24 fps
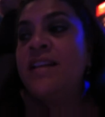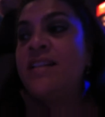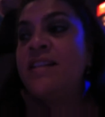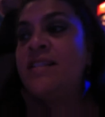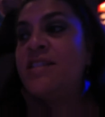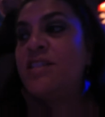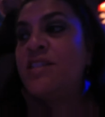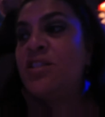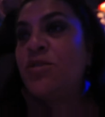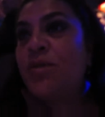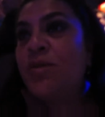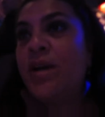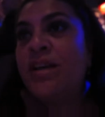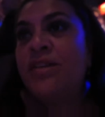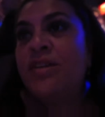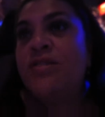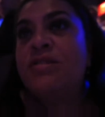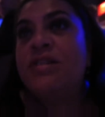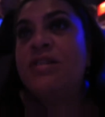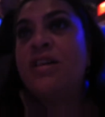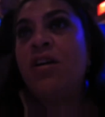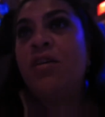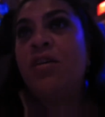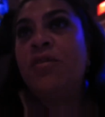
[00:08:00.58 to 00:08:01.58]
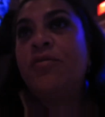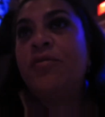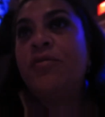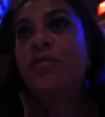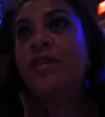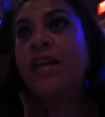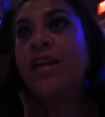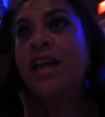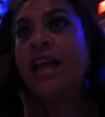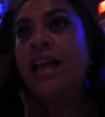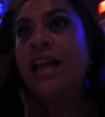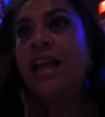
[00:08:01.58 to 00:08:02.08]
then situate yourself
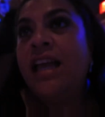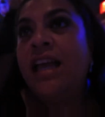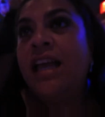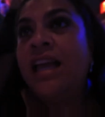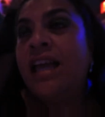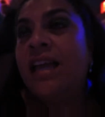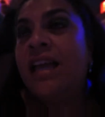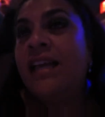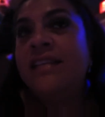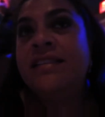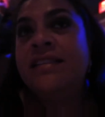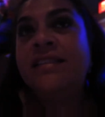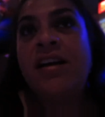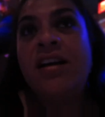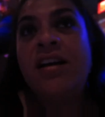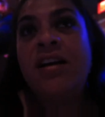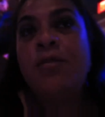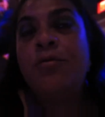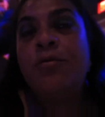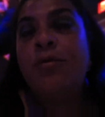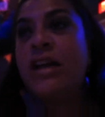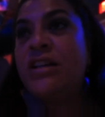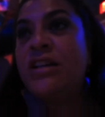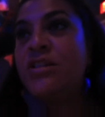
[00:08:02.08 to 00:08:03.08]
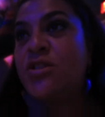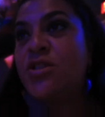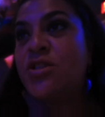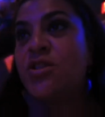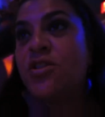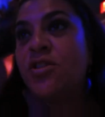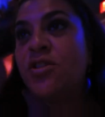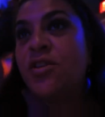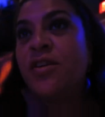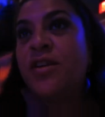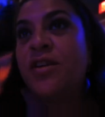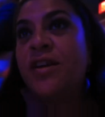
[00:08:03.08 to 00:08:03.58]
and uh,
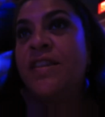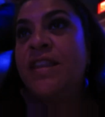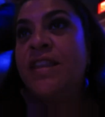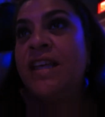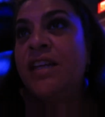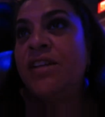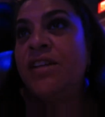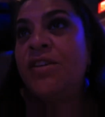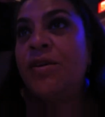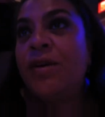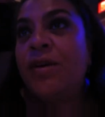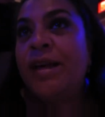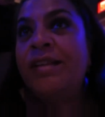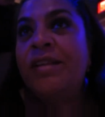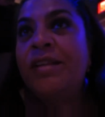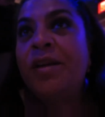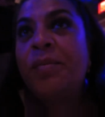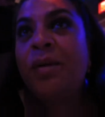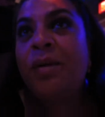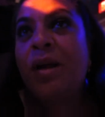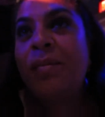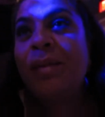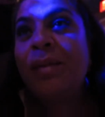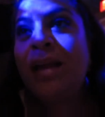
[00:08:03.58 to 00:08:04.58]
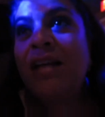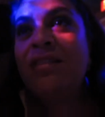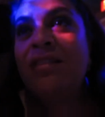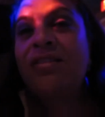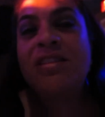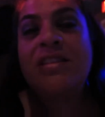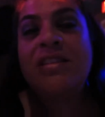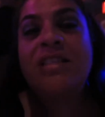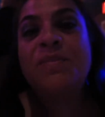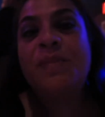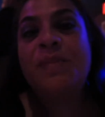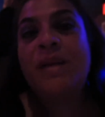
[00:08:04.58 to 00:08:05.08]
register and then you end up coming out
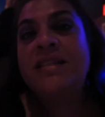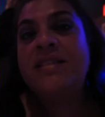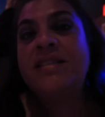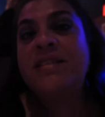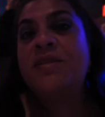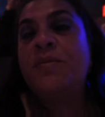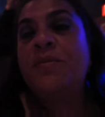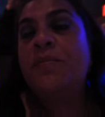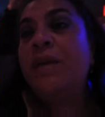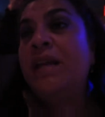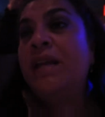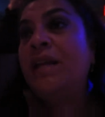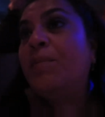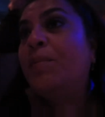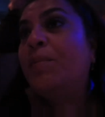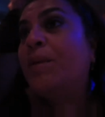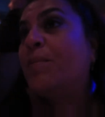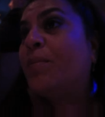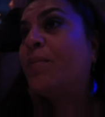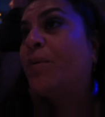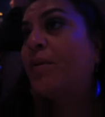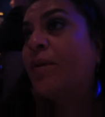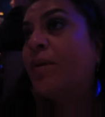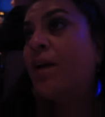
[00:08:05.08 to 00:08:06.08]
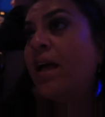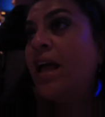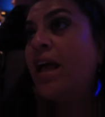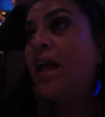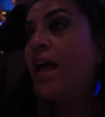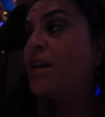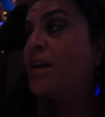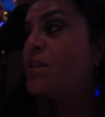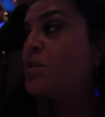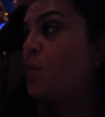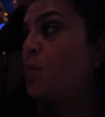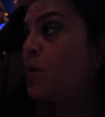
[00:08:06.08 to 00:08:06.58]
to these places and meeting people.
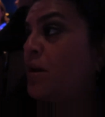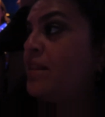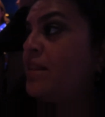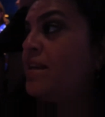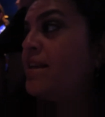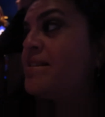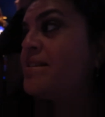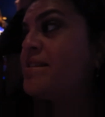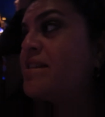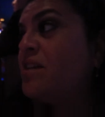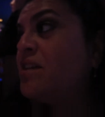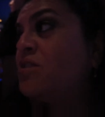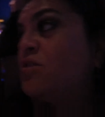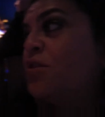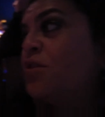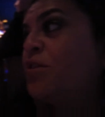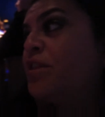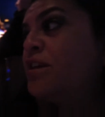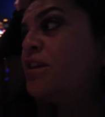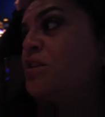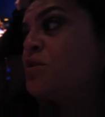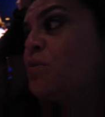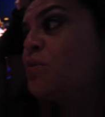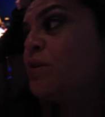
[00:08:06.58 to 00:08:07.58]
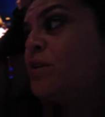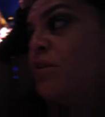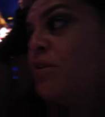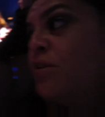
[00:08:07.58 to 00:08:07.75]
It's one of the essential things we